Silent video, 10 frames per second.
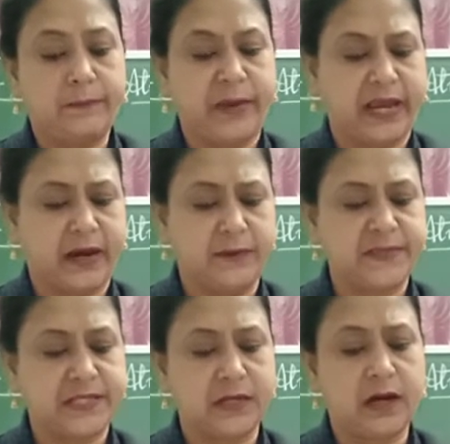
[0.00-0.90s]

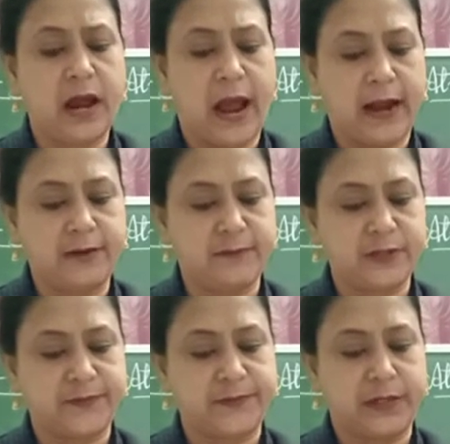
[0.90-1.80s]
becomes the
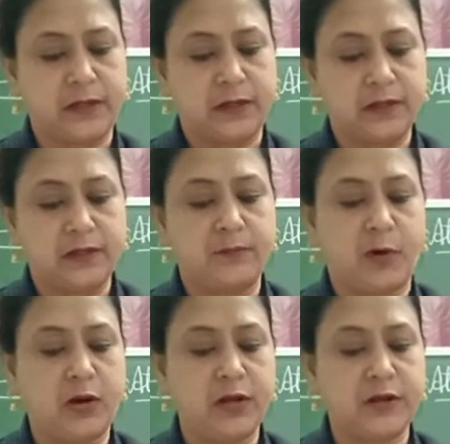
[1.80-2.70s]
atmosphere. The
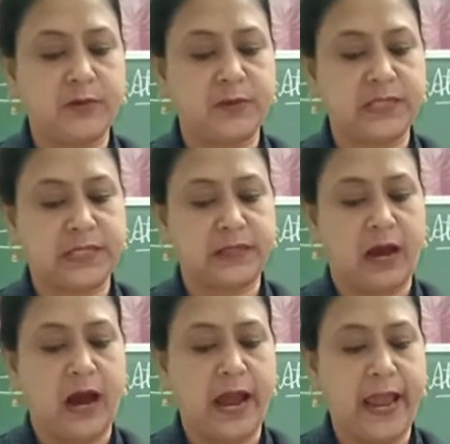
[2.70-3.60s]
molecules in
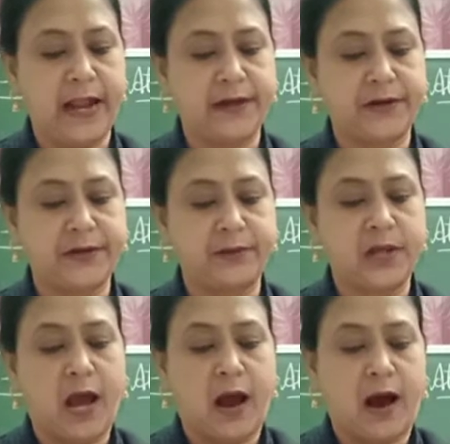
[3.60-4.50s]
the high
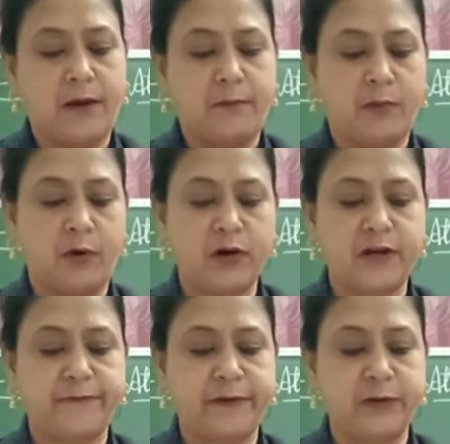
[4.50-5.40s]
altitude are more
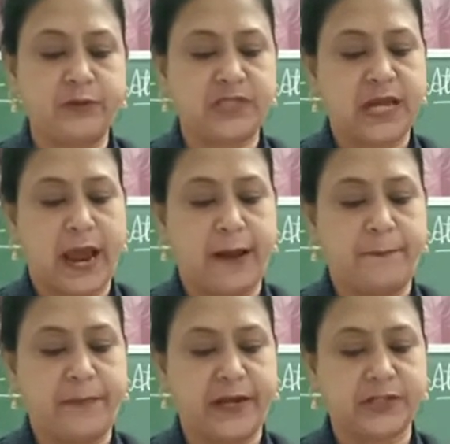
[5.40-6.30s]
diffused
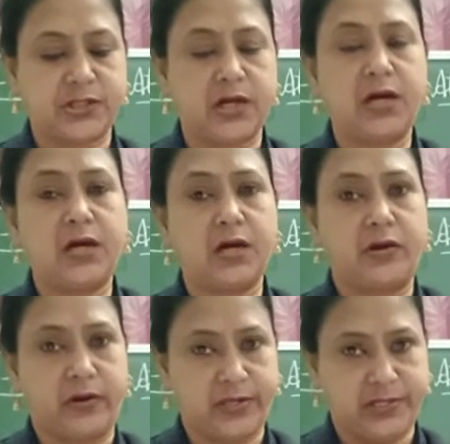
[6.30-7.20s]
and pressure
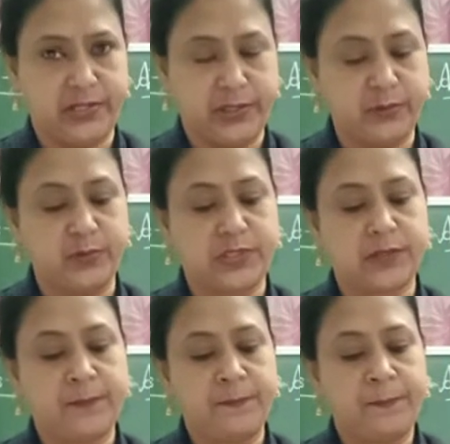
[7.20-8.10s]

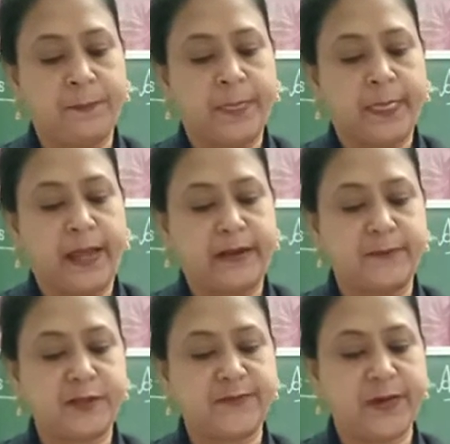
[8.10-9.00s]
reduced. The
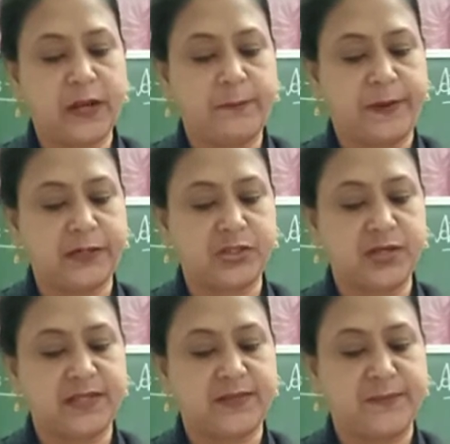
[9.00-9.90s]
atmospheric
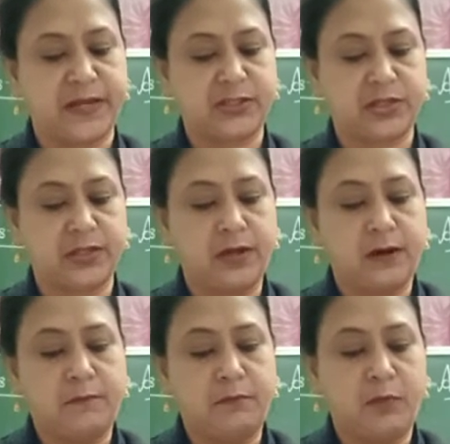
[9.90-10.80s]
pressure is measured
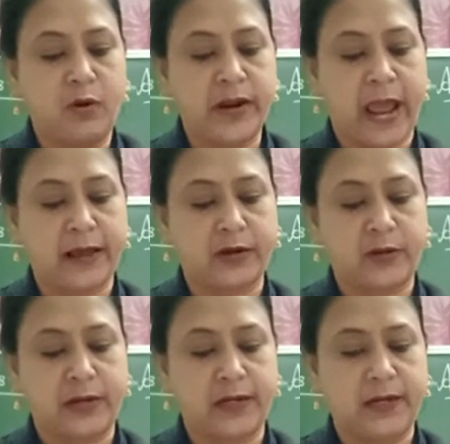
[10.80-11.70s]
more
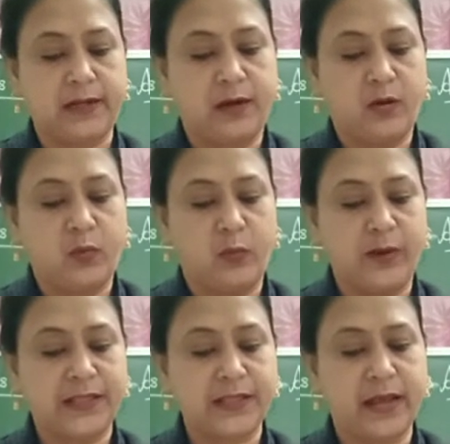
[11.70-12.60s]
accurately
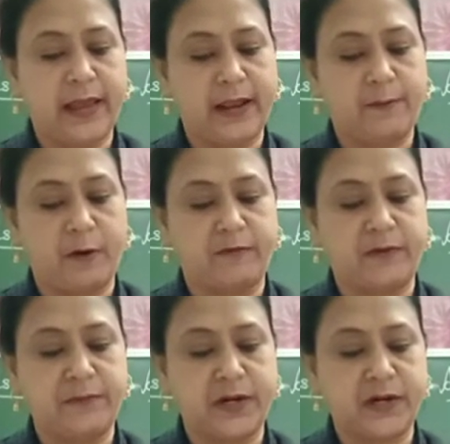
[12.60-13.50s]
with the help of
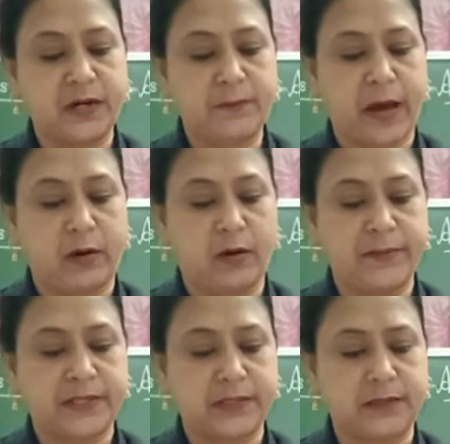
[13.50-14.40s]
a mercury
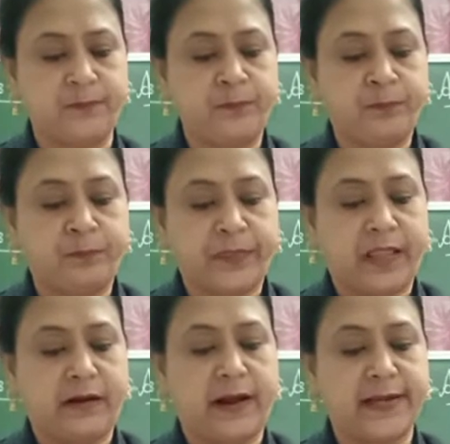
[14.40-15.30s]
barometer.
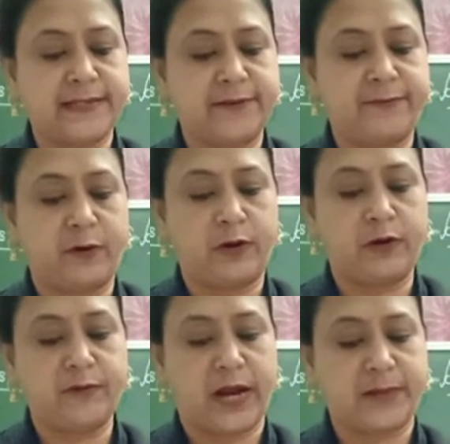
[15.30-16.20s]
The rise and
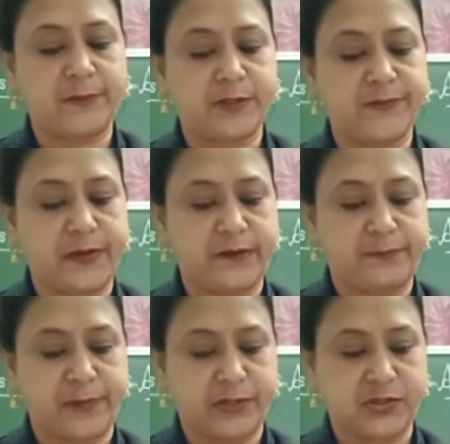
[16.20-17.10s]
fall of the
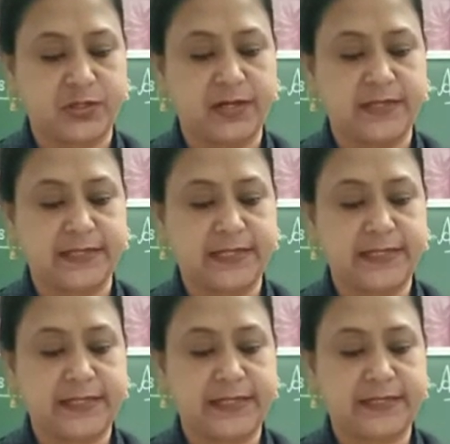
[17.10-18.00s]
atmospheric pressure is
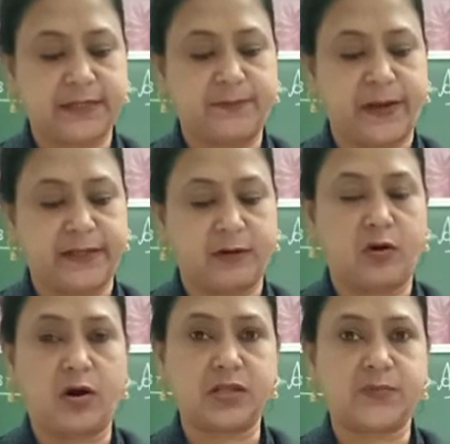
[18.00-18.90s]
indicated by the
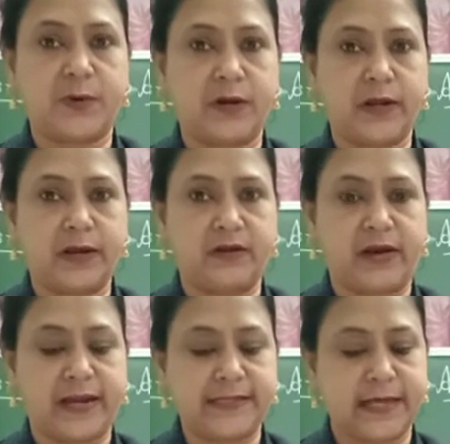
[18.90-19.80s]
corresponding
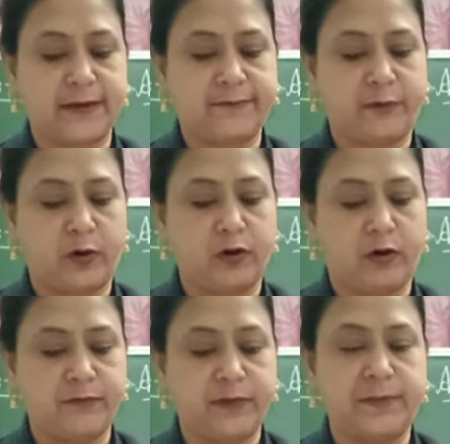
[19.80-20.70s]
rise and fall
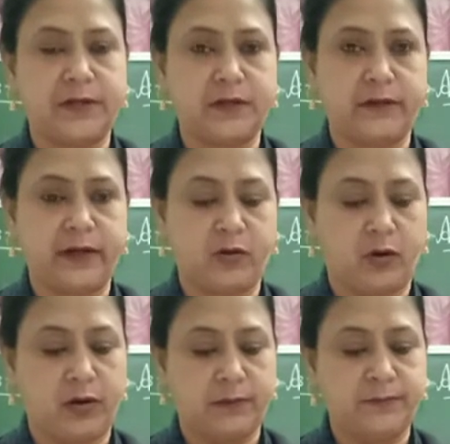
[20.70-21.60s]
of the mercury
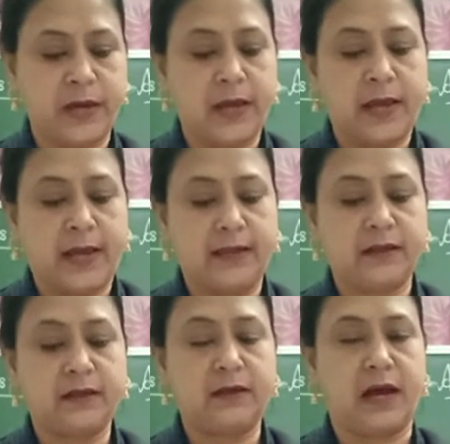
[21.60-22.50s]
column
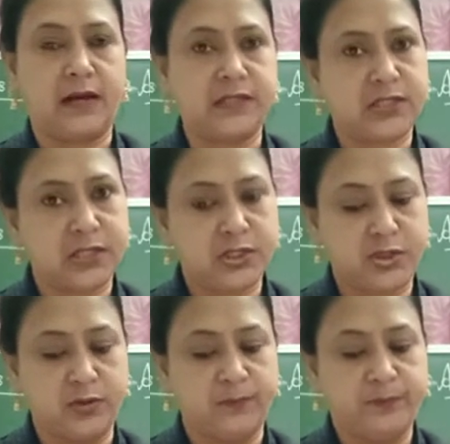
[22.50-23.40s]
in the glass
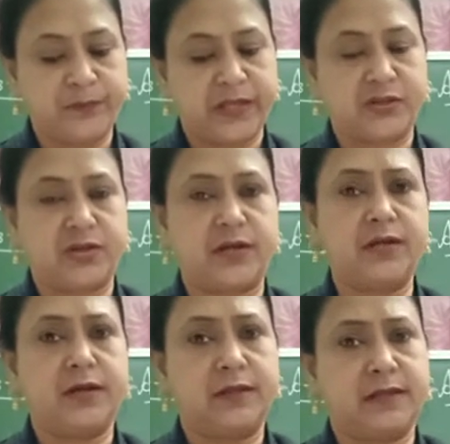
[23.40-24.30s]
tube.
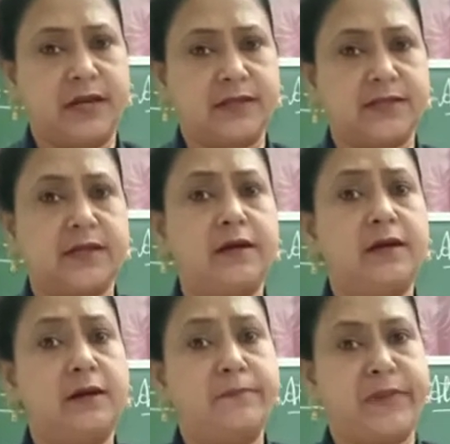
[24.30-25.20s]
Children, that is the
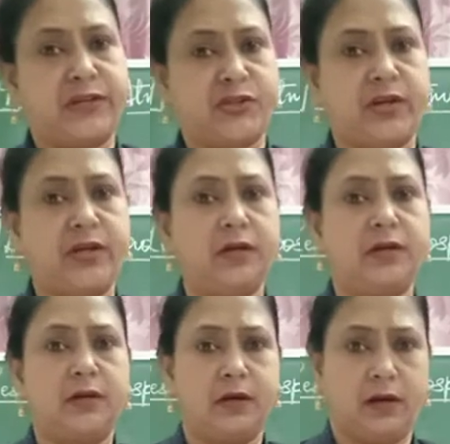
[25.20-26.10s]
measuring
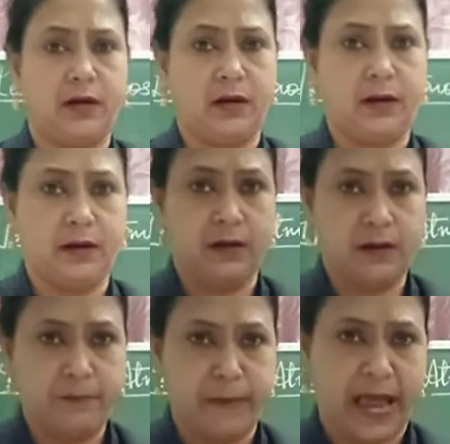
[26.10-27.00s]

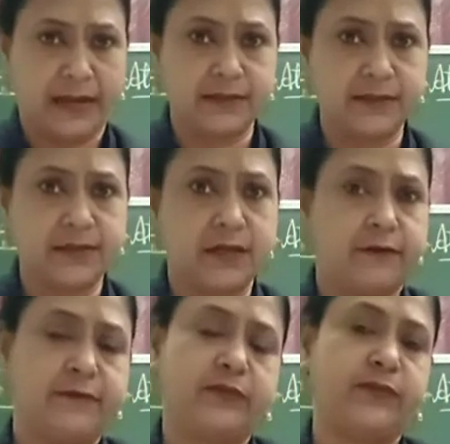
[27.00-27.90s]
balance
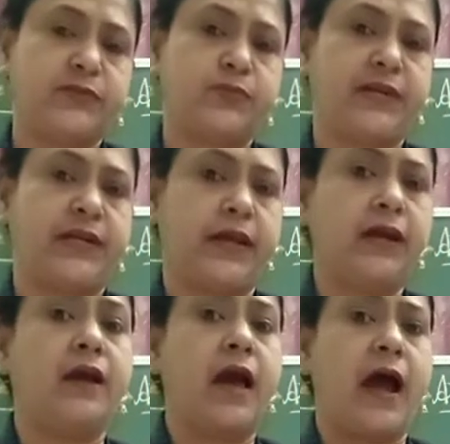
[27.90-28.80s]
with which we
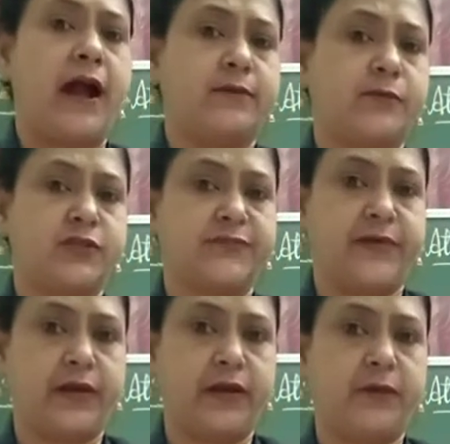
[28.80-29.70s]
take
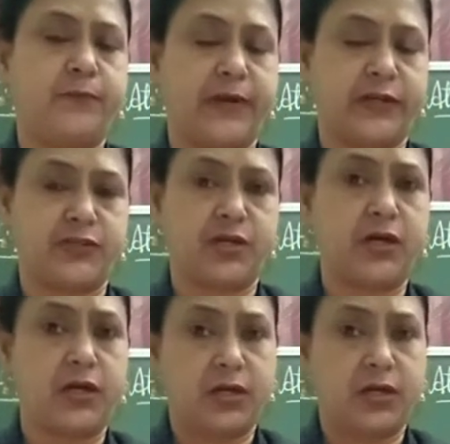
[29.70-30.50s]
atmospheric pressure